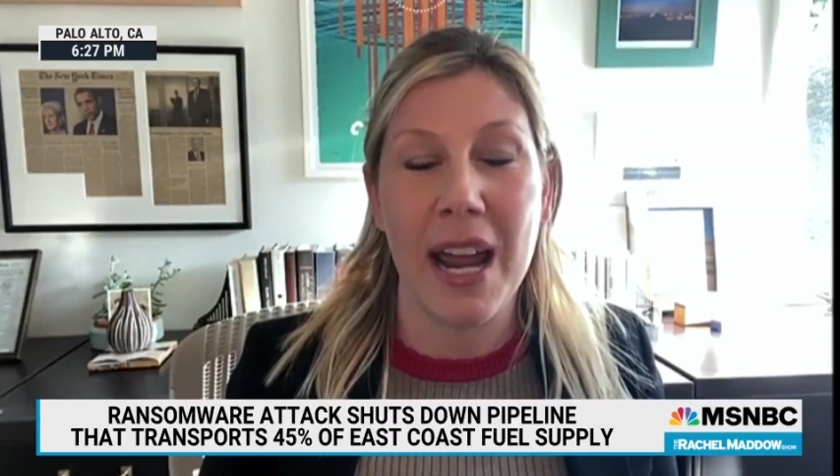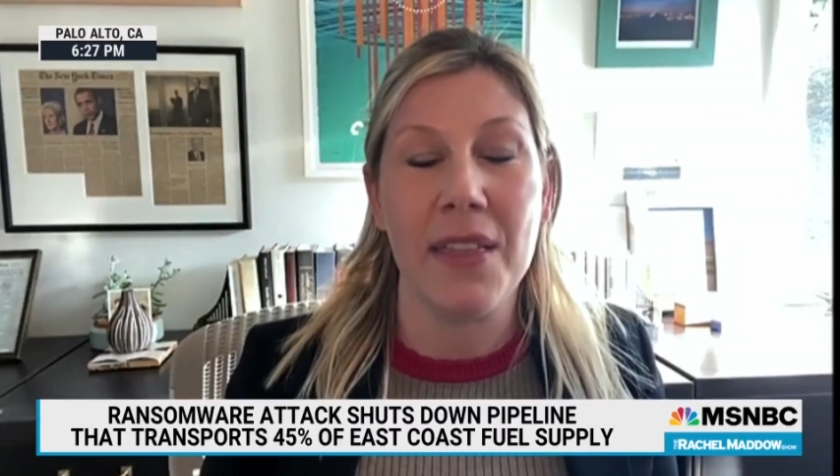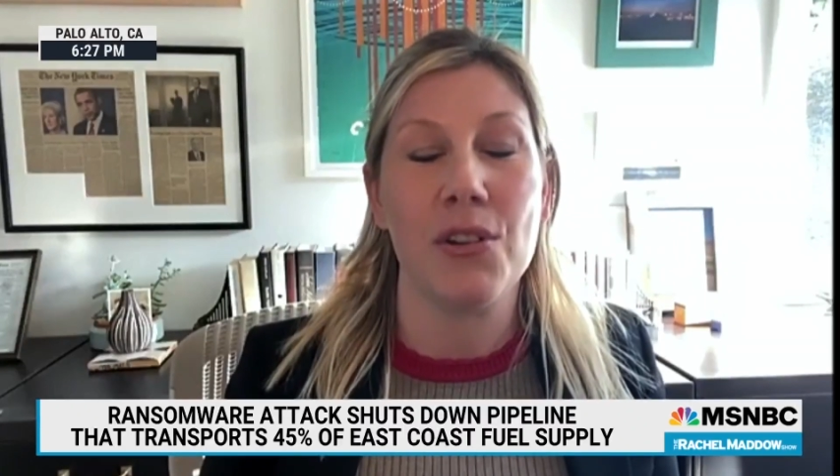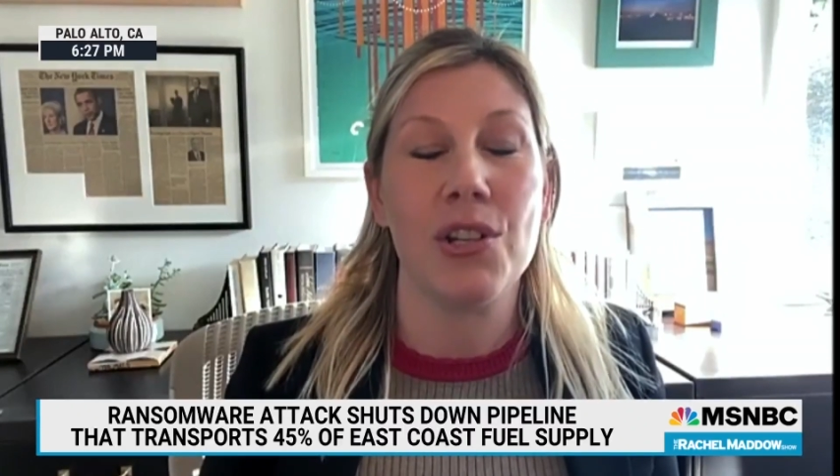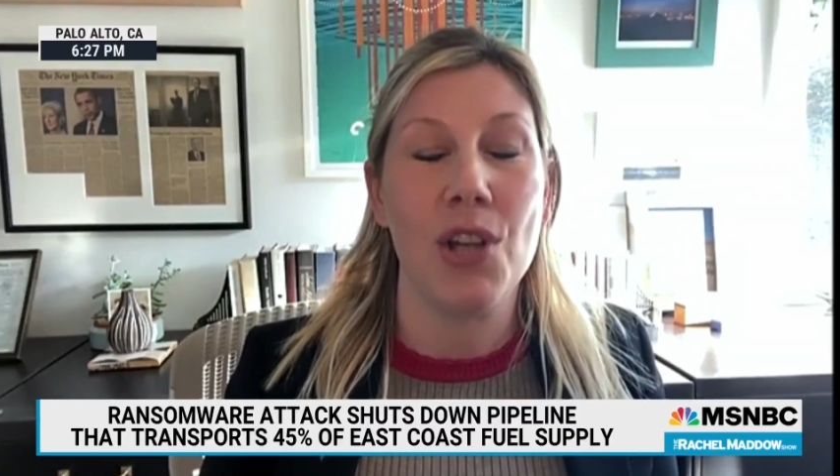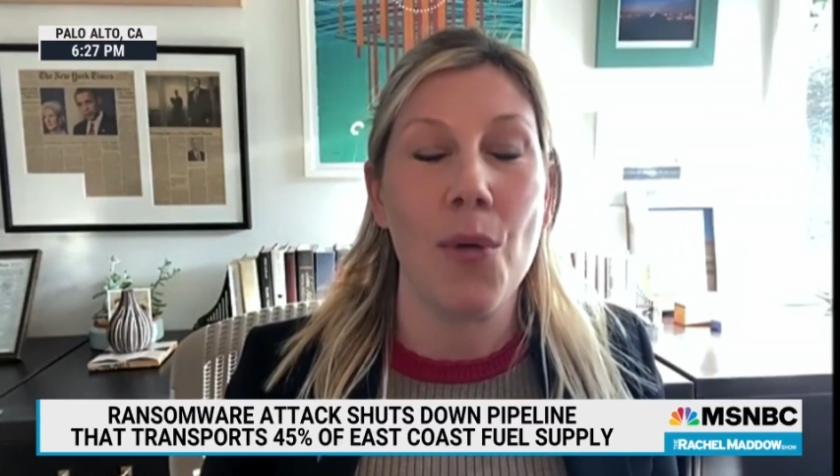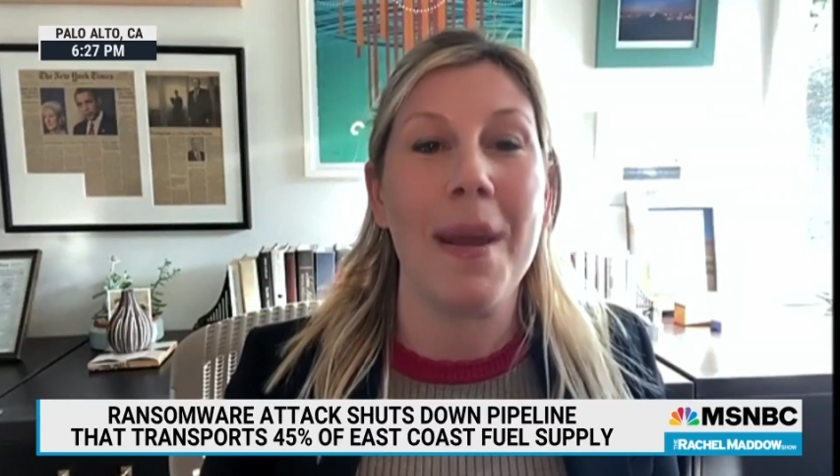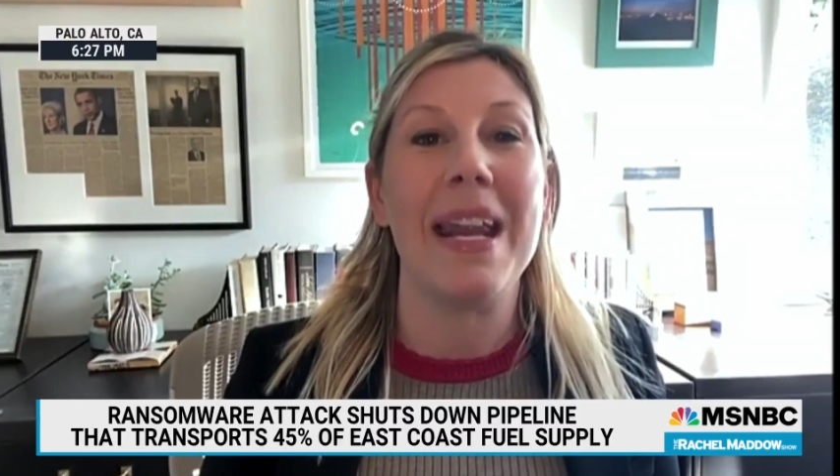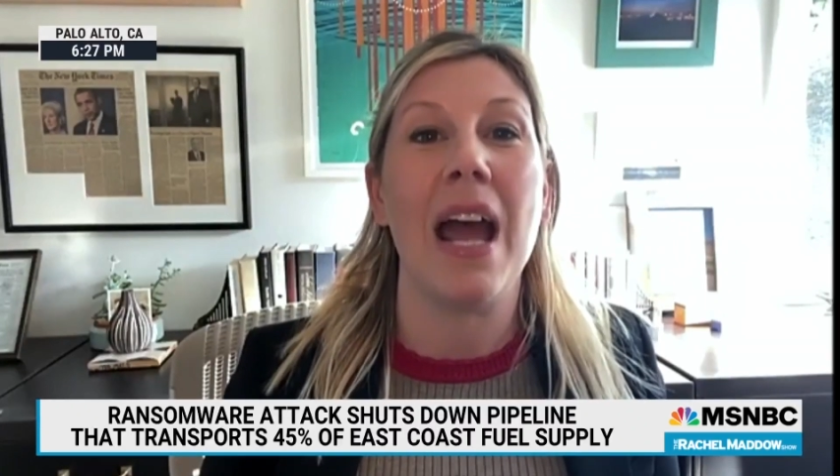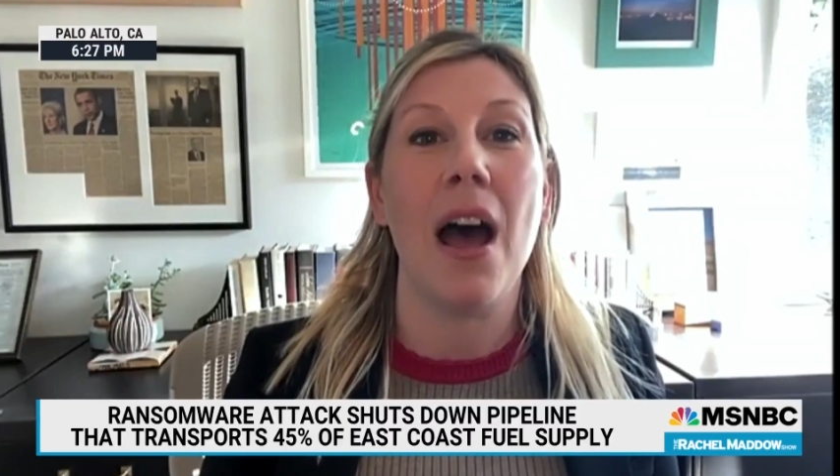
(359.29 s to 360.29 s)
and there's so
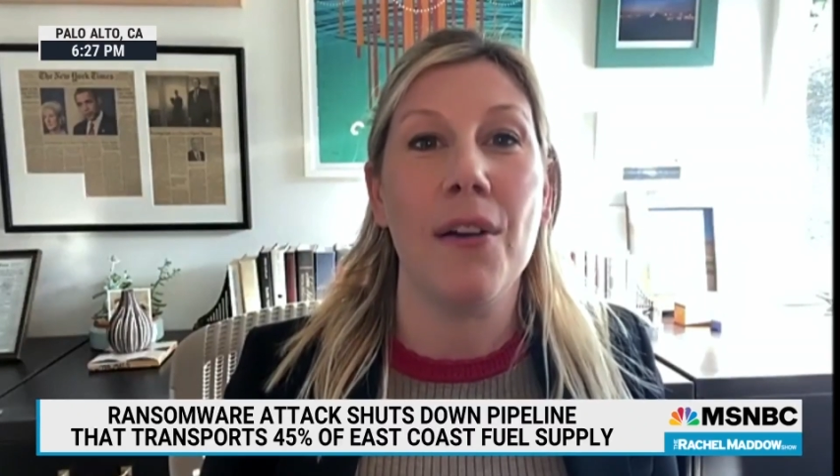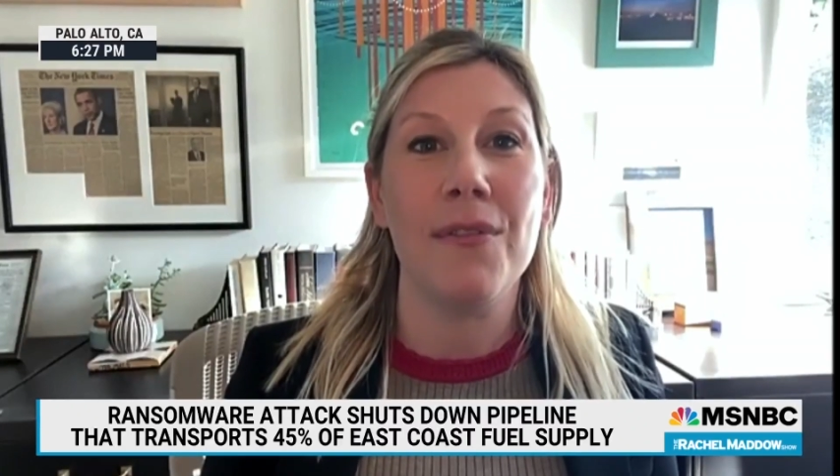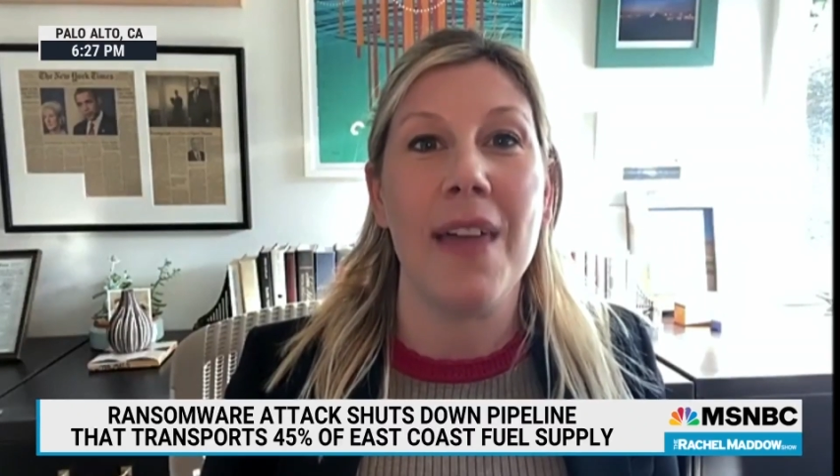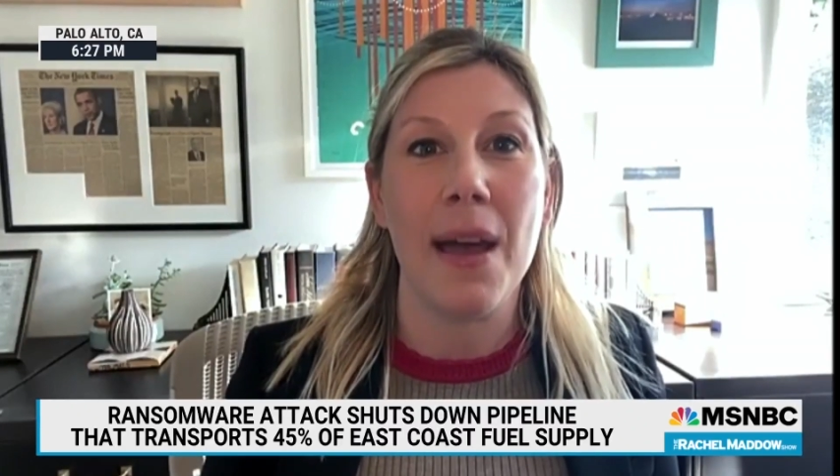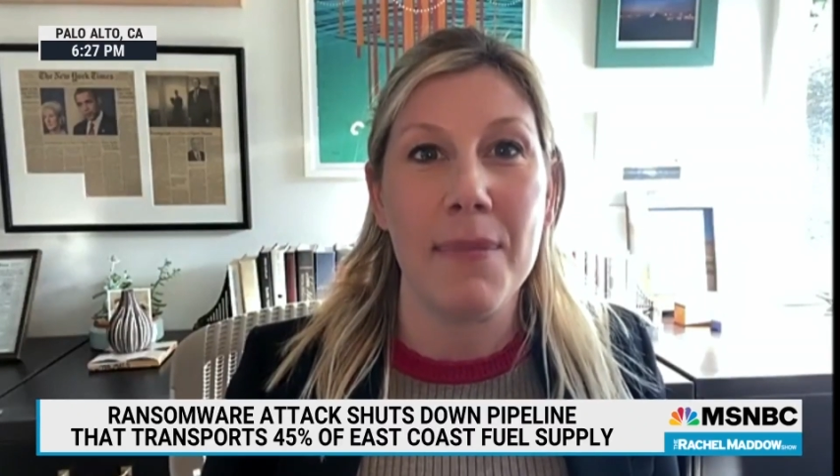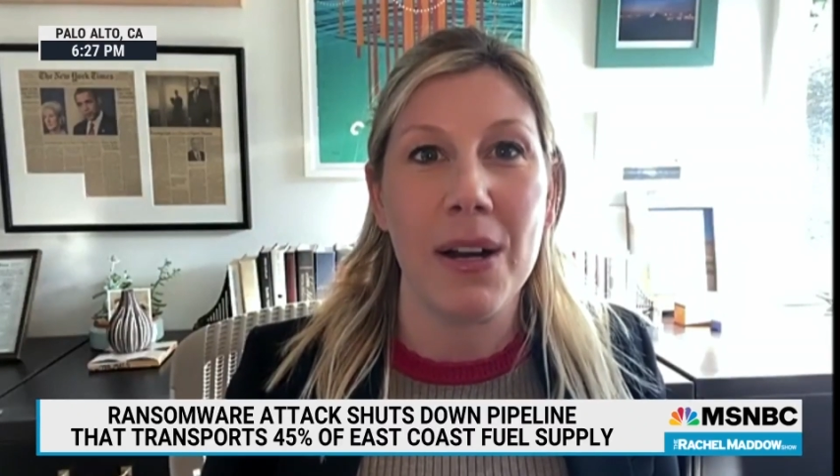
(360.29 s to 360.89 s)
many of them.